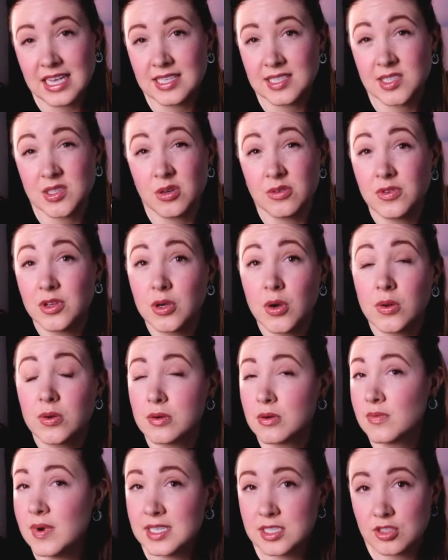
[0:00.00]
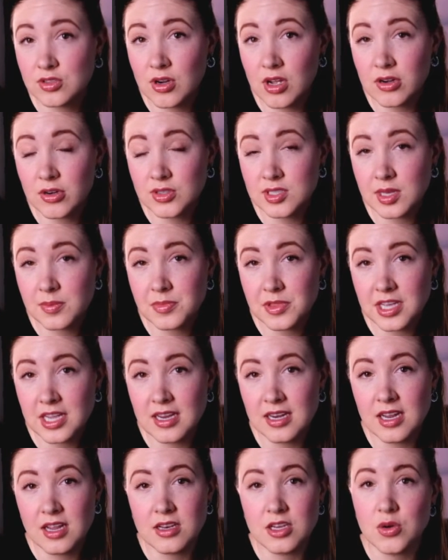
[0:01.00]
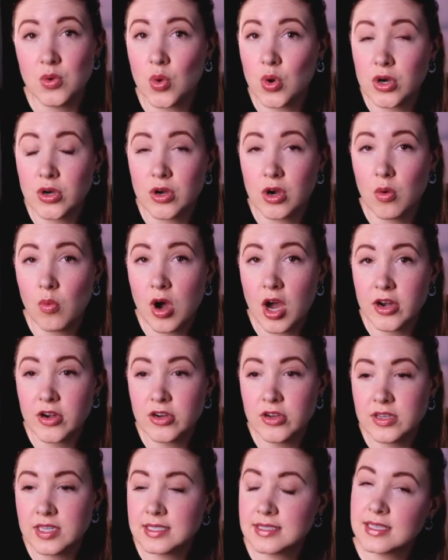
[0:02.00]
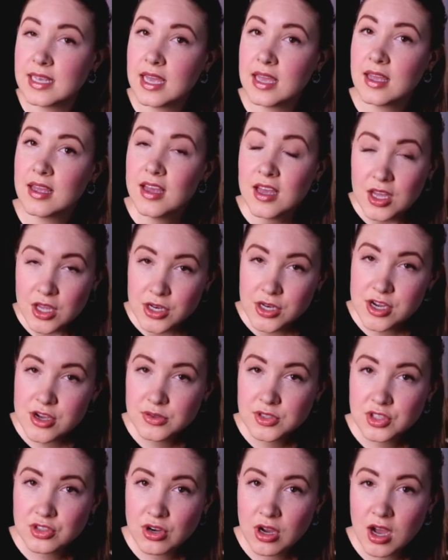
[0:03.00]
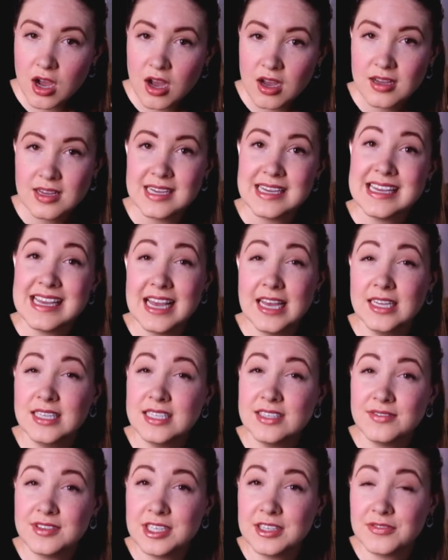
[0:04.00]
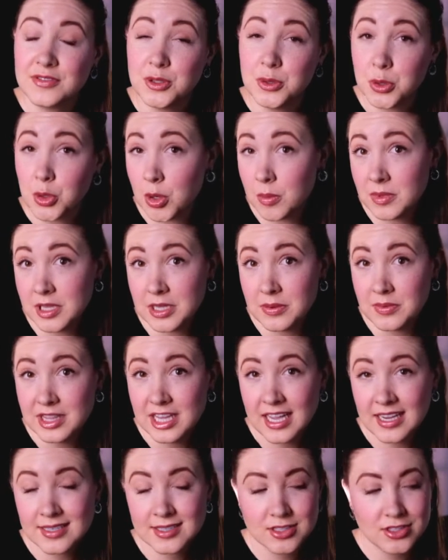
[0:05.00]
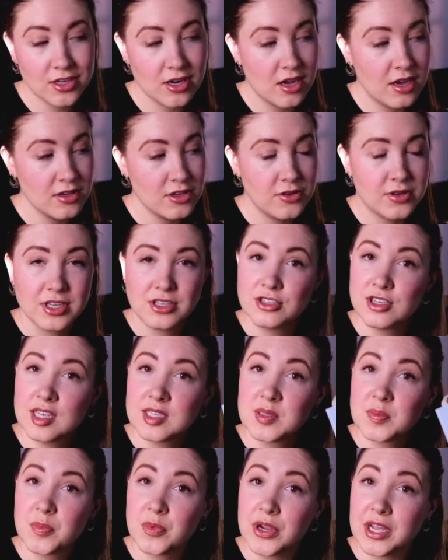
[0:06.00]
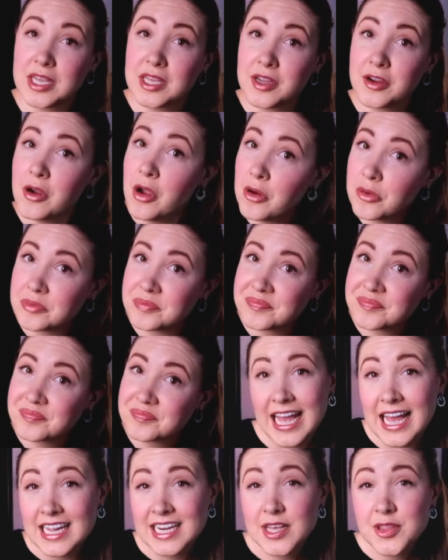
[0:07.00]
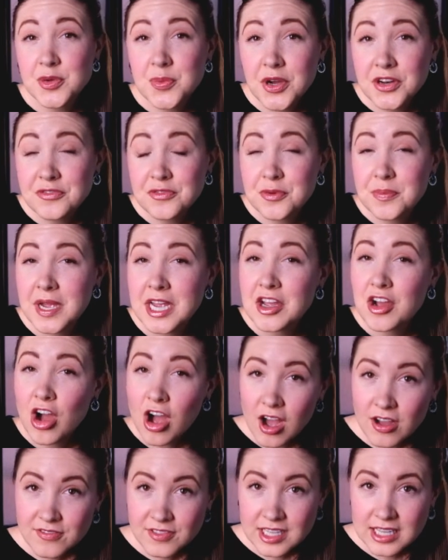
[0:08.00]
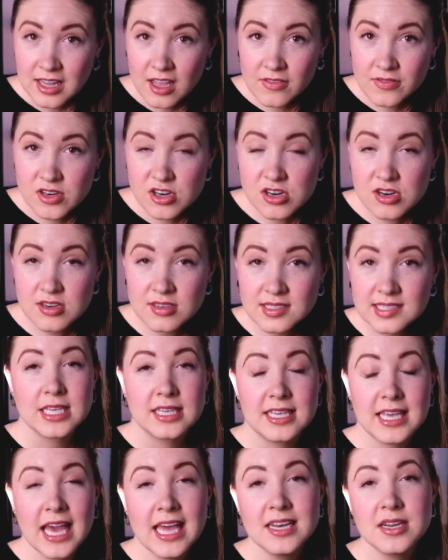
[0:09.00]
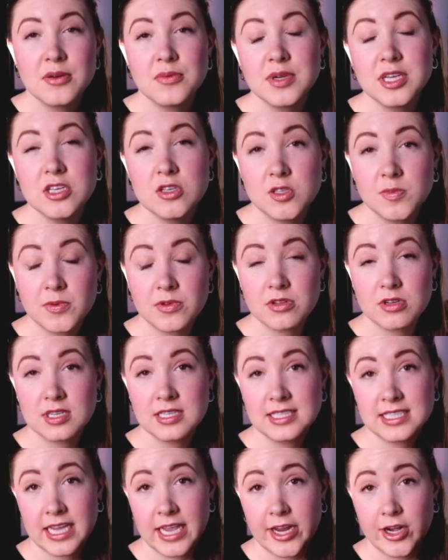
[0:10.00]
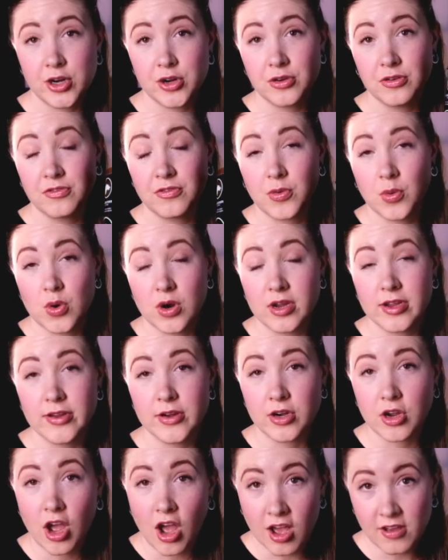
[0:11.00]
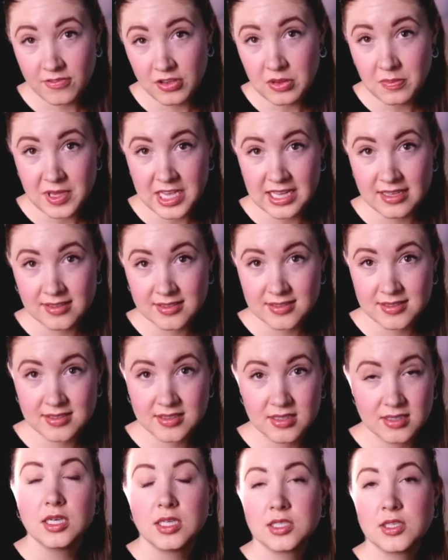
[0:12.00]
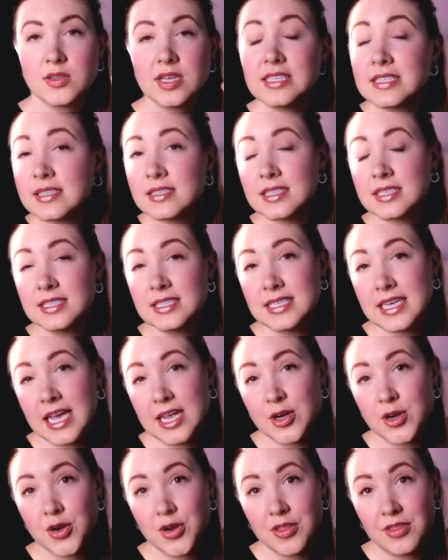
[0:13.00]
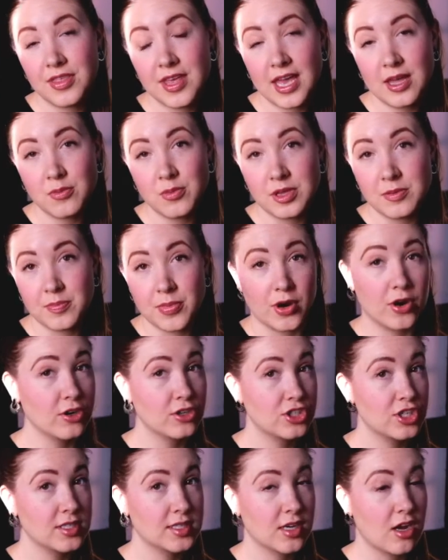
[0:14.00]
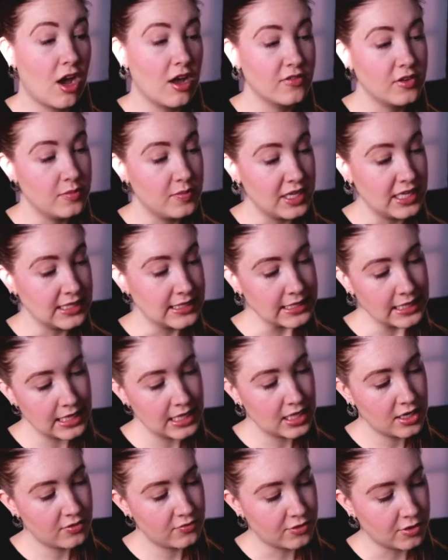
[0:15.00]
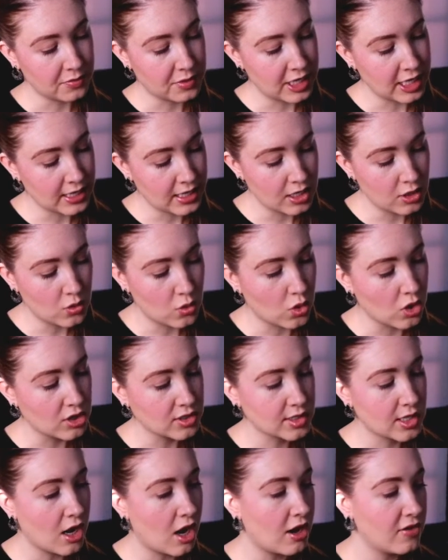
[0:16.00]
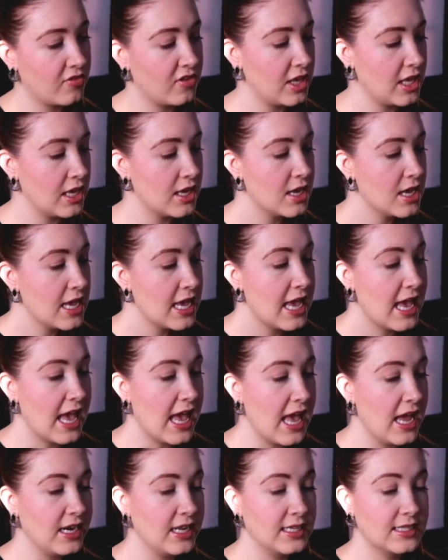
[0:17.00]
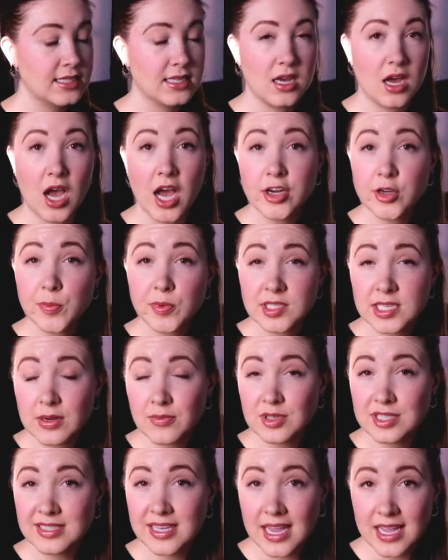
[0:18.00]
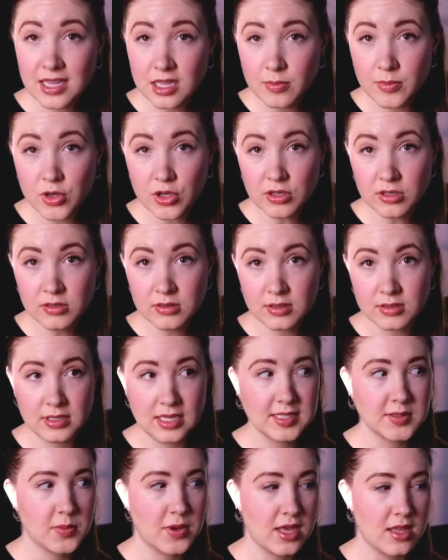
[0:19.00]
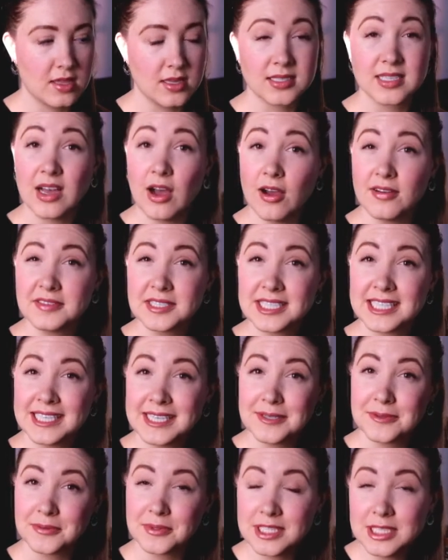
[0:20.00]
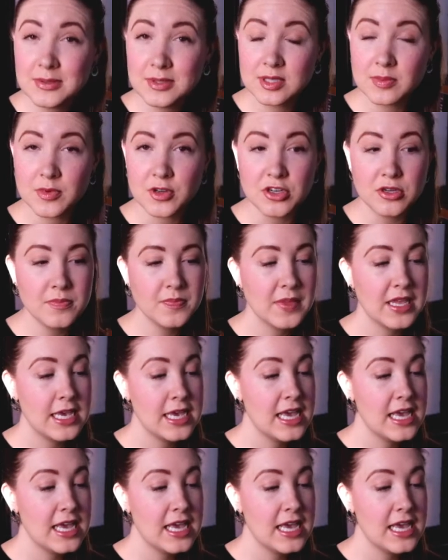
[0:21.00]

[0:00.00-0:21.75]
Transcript: and so if you go to a restaurant or something and you order a water, you can say no straw, and even if you normally would like a straw, you can just bring your own. Another one for my coffee lovers, get a reusable container for your coffee beans. So this is a container that we purchase coffee beans in from Kicking Horse Coffee, and it's 100% recyclable as well as obviously reusable.